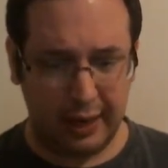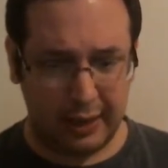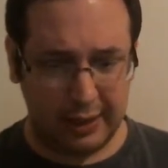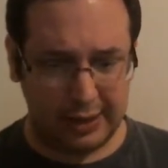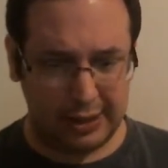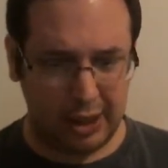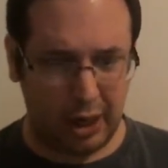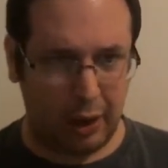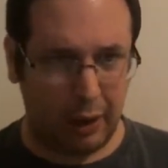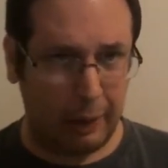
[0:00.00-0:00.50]

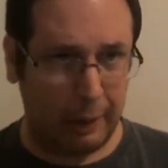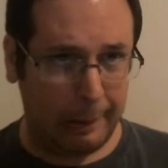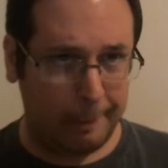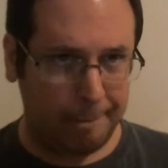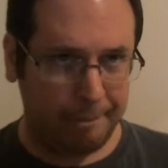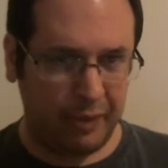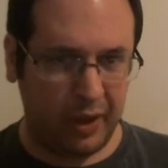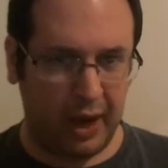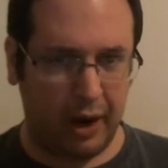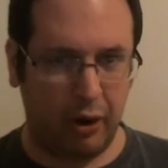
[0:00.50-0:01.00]
So
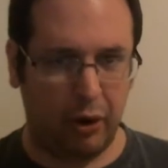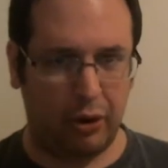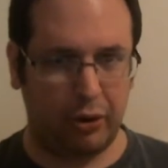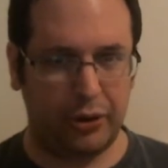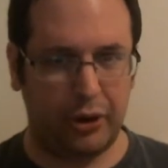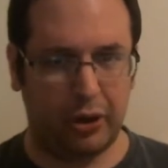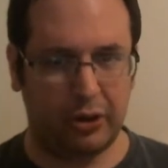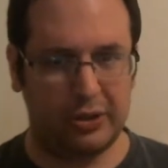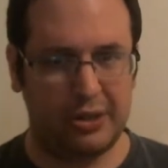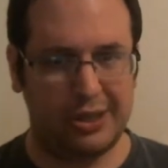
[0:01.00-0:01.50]
Harold
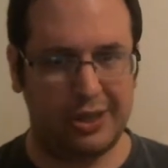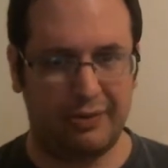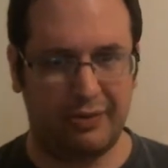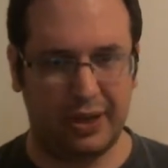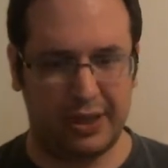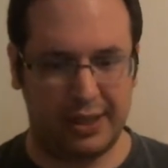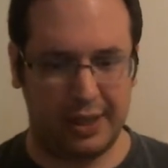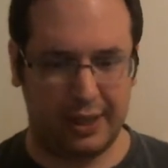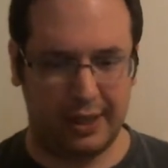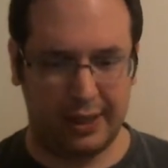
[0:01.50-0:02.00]
goes to
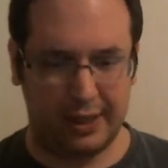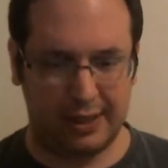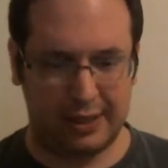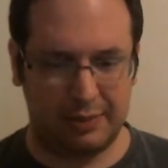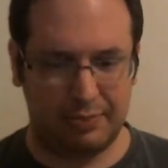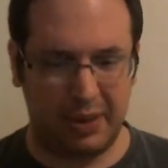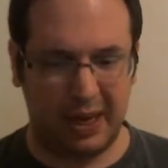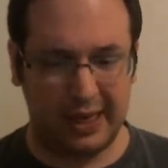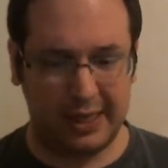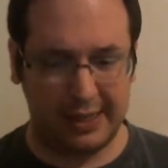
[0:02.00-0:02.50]
visit this
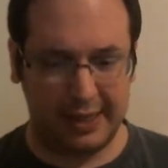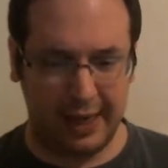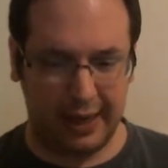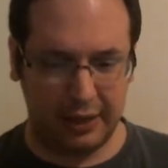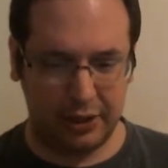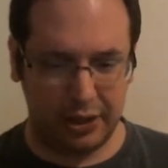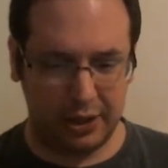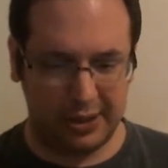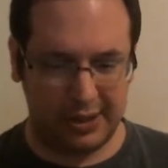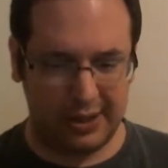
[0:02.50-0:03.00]
space
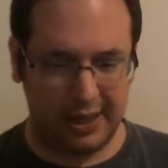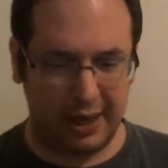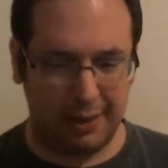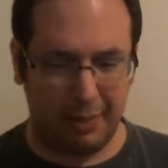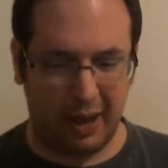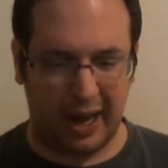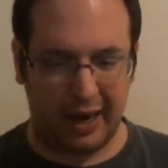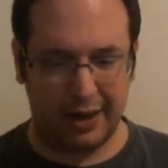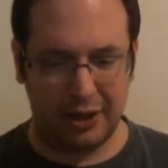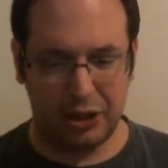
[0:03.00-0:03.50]
agency
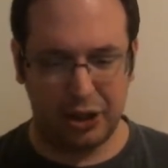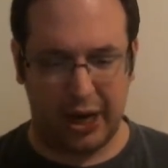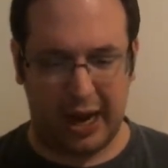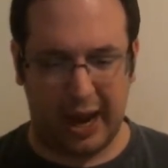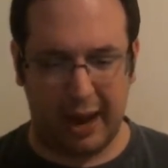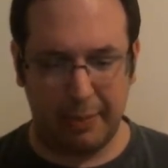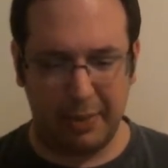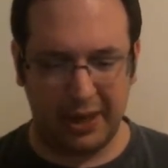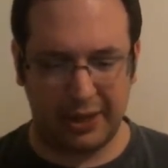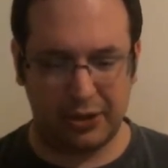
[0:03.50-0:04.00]
about a
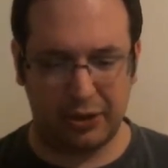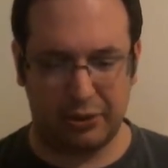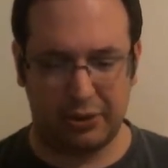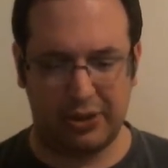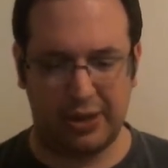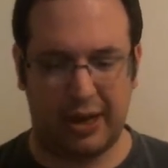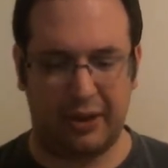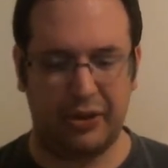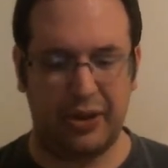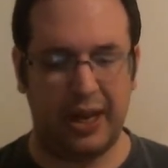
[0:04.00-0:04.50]
job. It turns
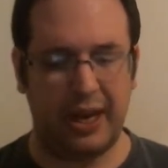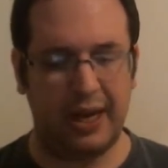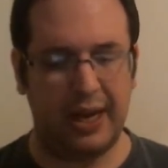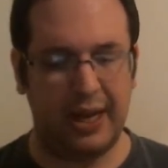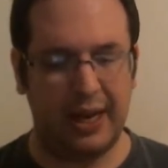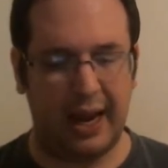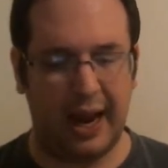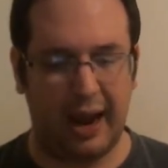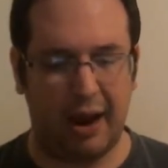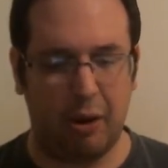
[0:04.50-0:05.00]
out they
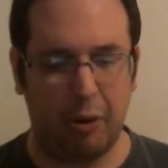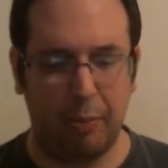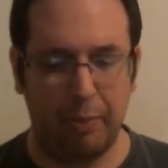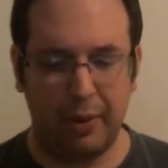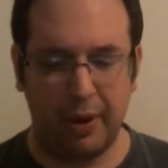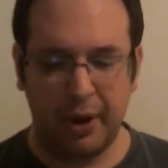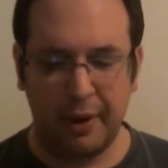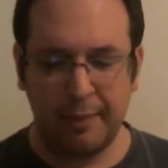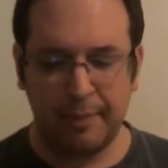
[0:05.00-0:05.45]
need help.